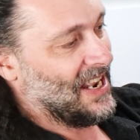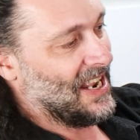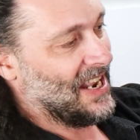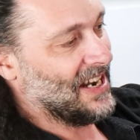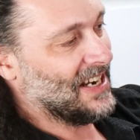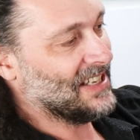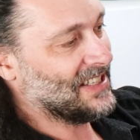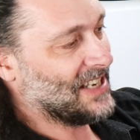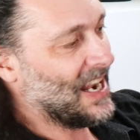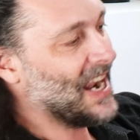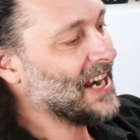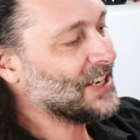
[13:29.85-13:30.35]

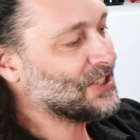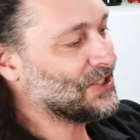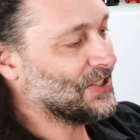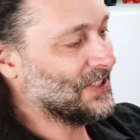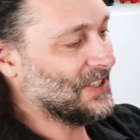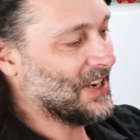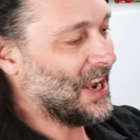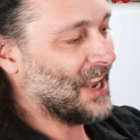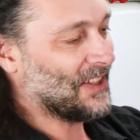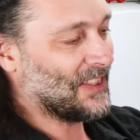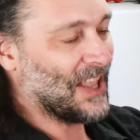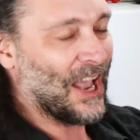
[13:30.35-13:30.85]
And it's
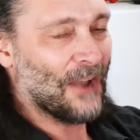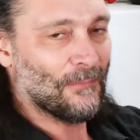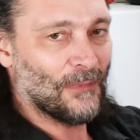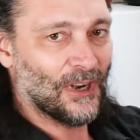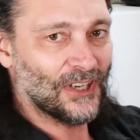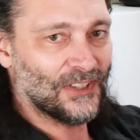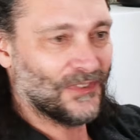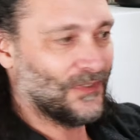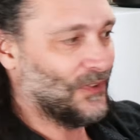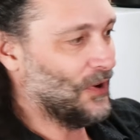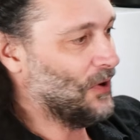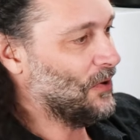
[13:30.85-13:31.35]
actually not that
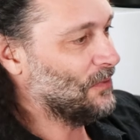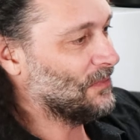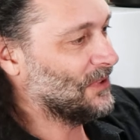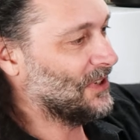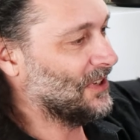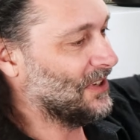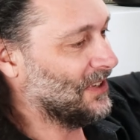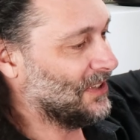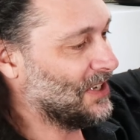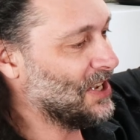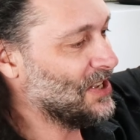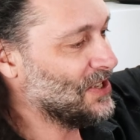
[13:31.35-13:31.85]
much foam,
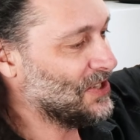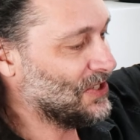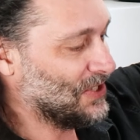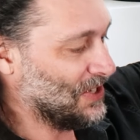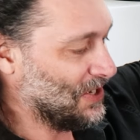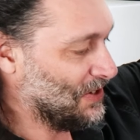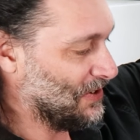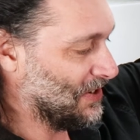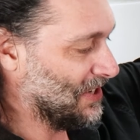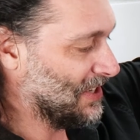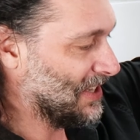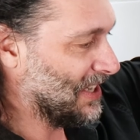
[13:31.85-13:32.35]

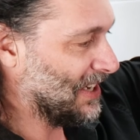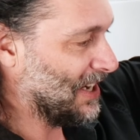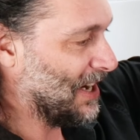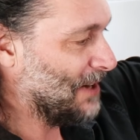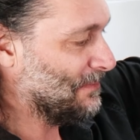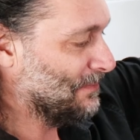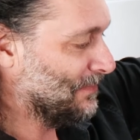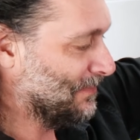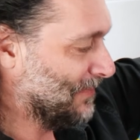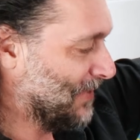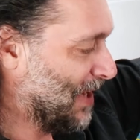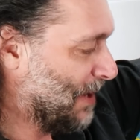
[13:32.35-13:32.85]
considering that
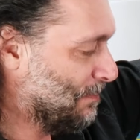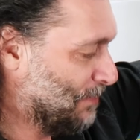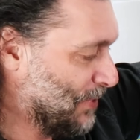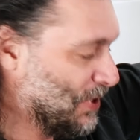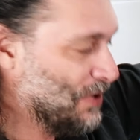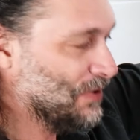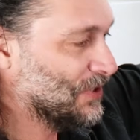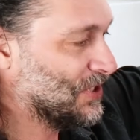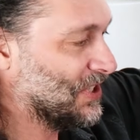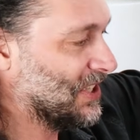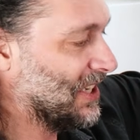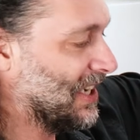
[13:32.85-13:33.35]
I'm
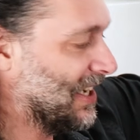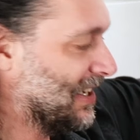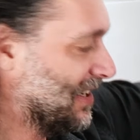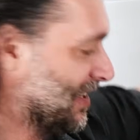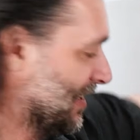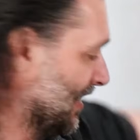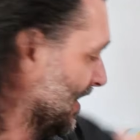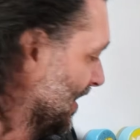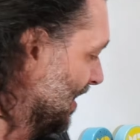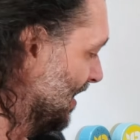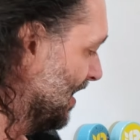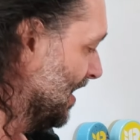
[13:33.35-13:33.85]
abusing it.